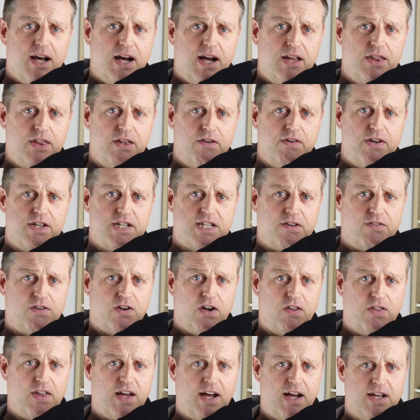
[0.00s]
And the reason I've
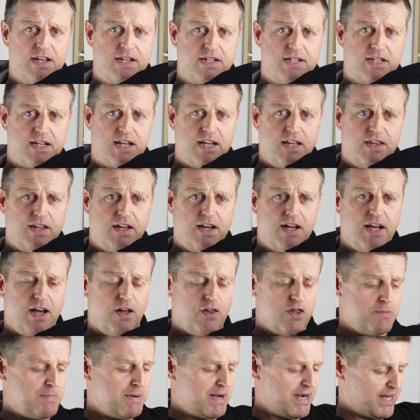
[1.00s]
got that is that
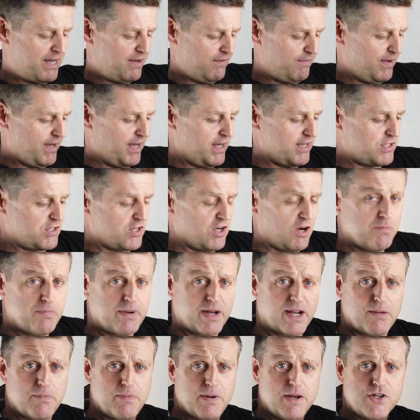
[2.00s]
on the back of it, it's got a
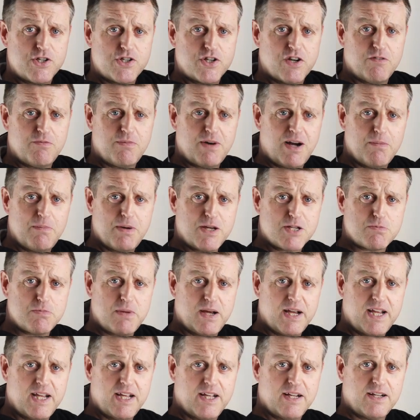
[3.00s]
bigger picture of my best
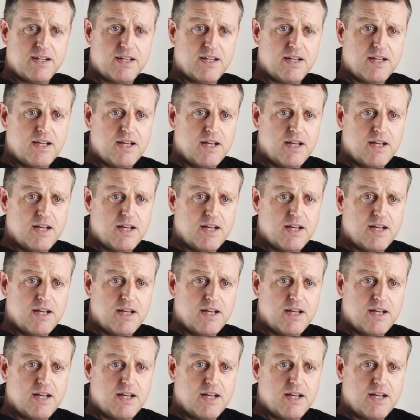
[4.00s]
mate Ian.